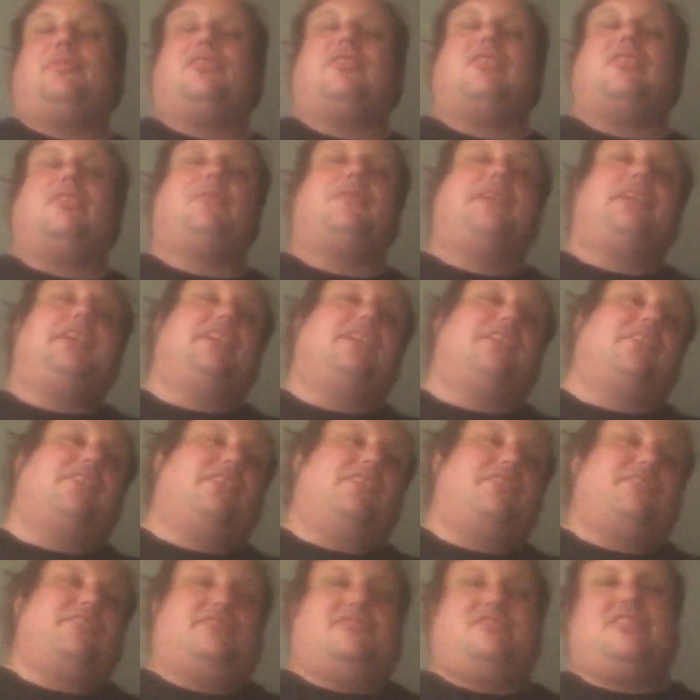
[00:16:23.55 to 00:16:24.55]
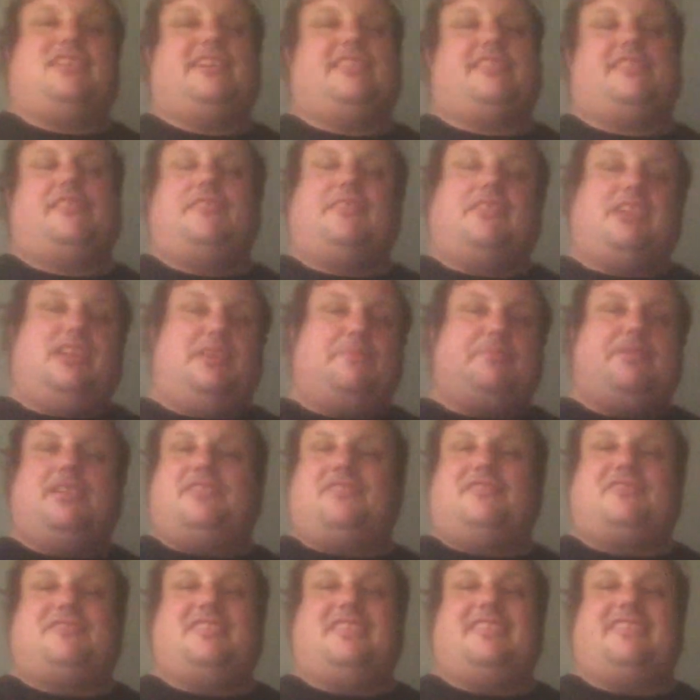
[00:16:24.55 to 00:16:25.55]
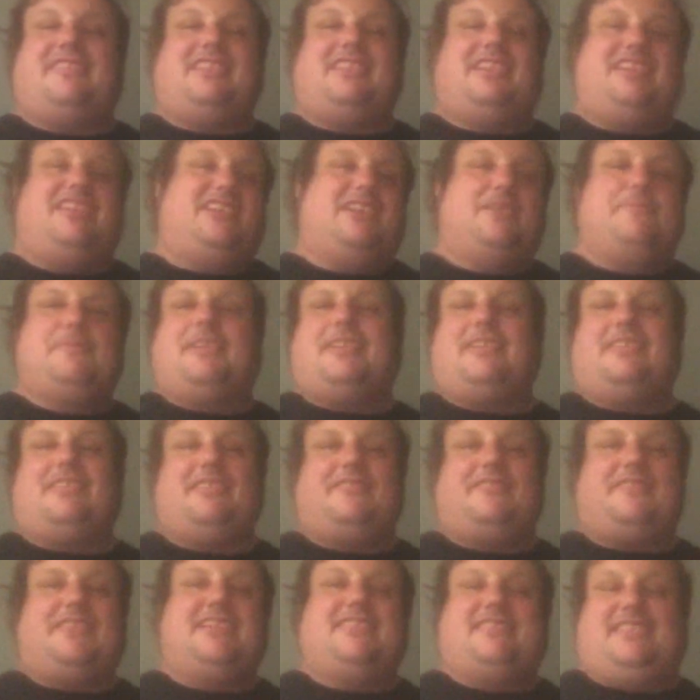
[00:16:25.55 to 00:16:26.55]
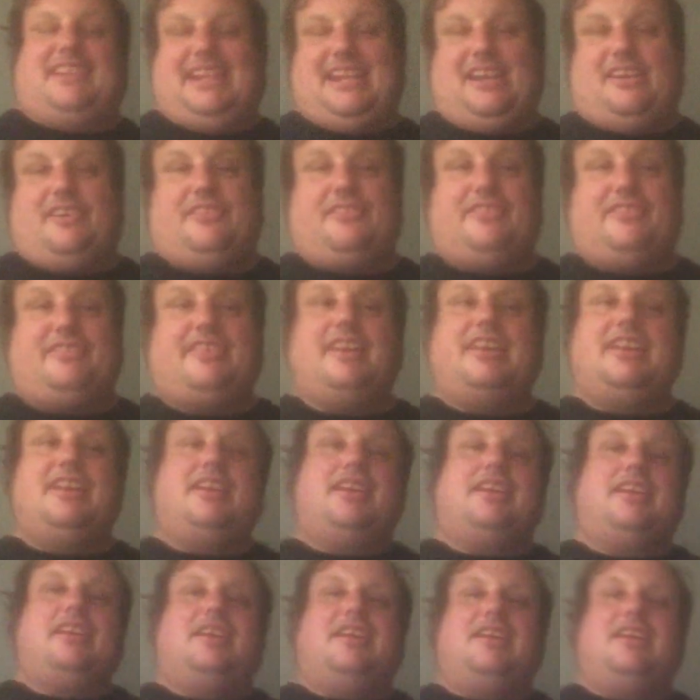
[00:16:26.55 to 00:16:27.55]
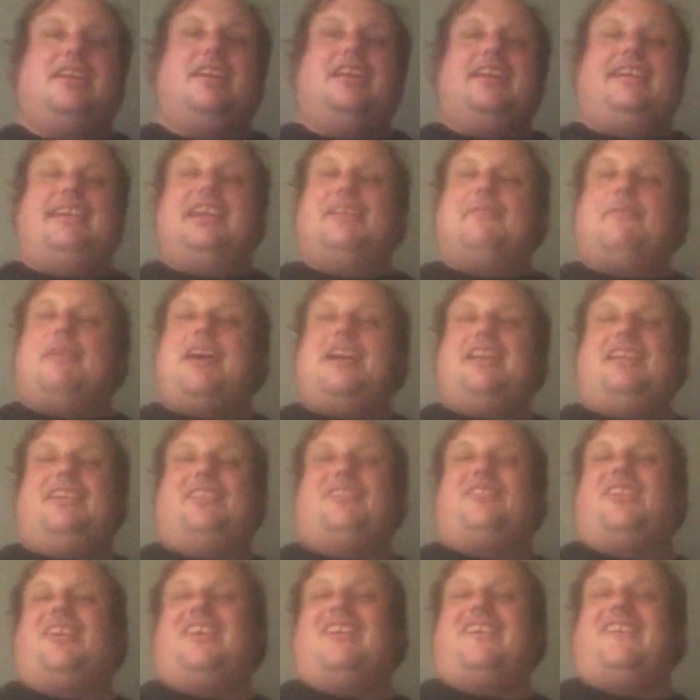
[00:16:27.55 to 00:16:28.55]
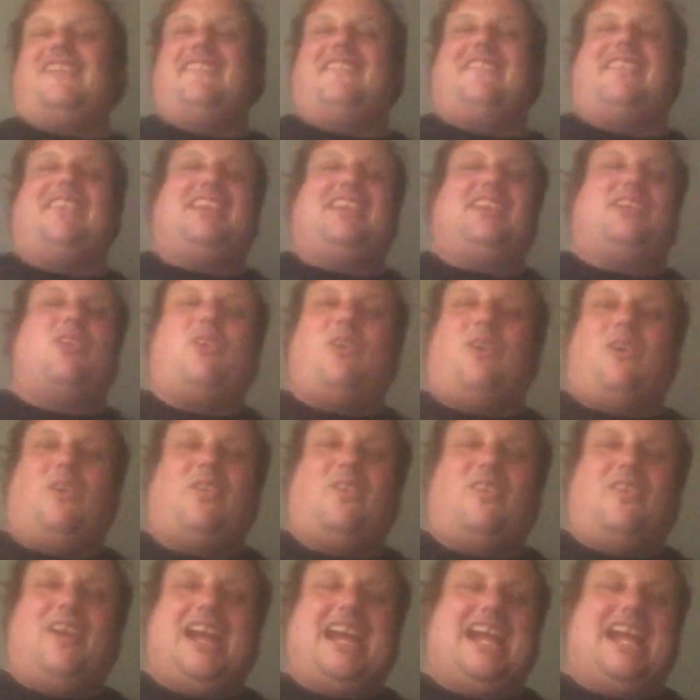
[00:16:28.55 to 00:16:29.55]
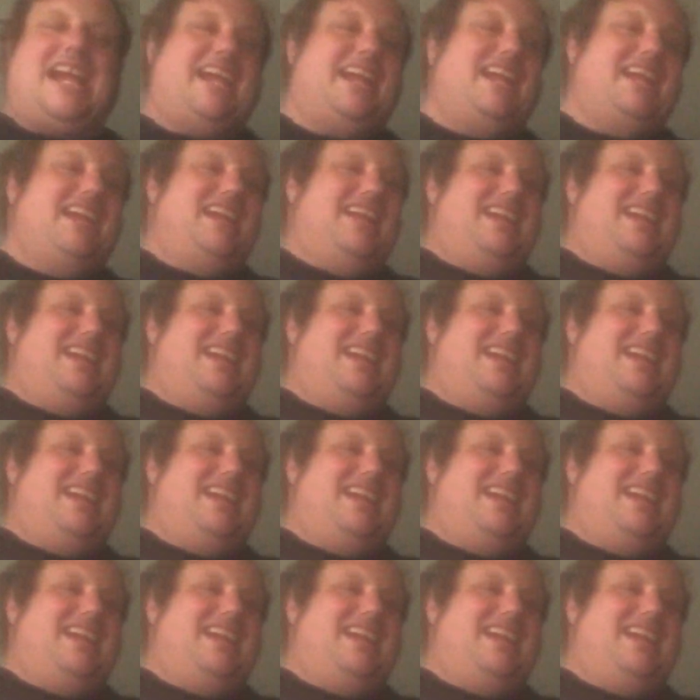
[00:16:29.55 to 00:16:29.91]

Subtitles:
So when you're under stress, and you're going to be under stress anyway because of tense encounters, you might as well go all the way